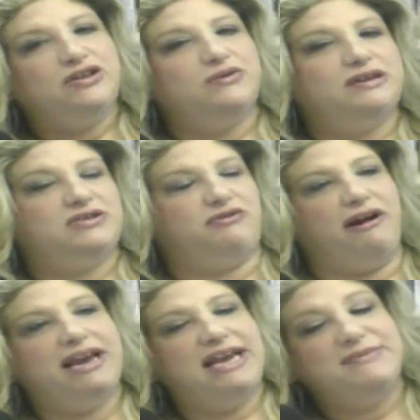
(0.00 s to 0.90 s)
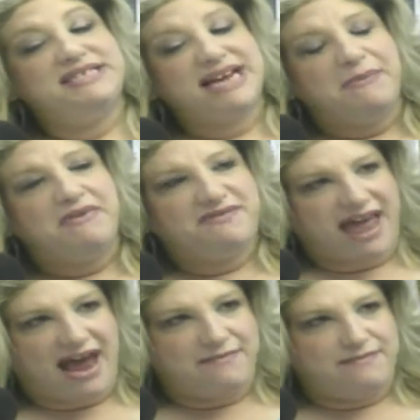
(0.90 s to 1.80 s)
do to try and keep some of
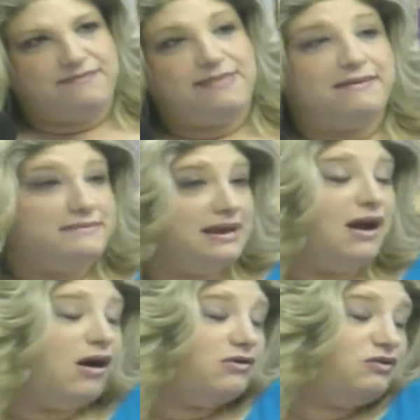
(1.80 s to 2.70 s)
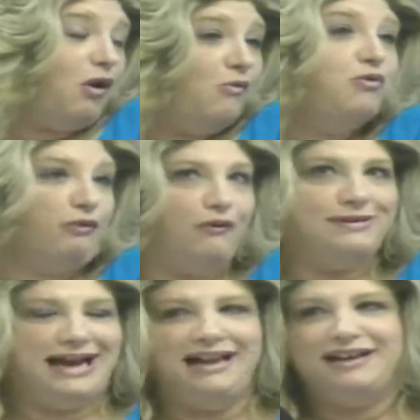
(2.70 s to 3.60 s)
that uh,
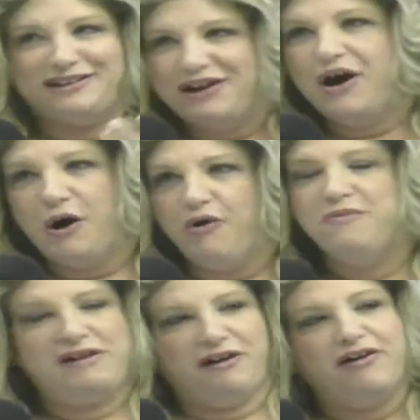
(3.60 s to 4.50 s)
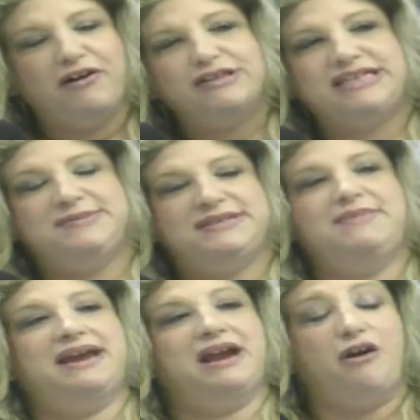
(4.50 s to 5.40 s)
homegrown talent home and on our teams and
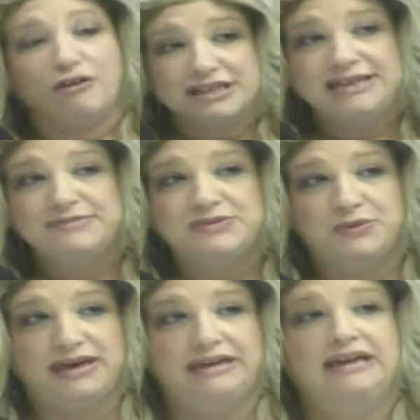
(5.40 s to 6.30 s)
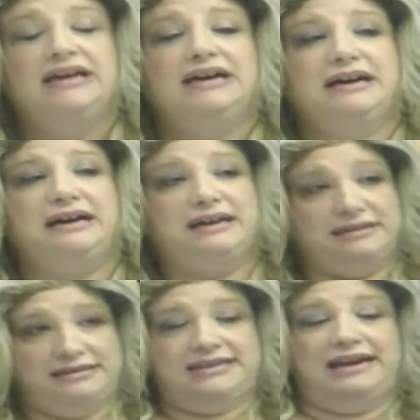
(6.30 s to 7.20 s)
making our teams win
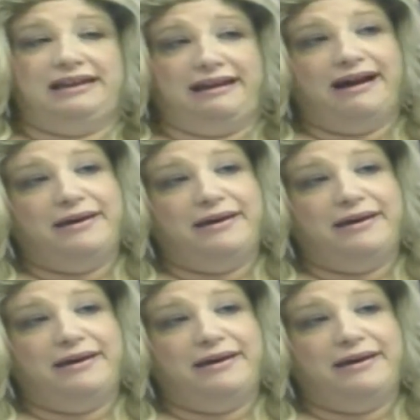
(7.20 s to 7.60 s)
uh, Stanley Cup. Well,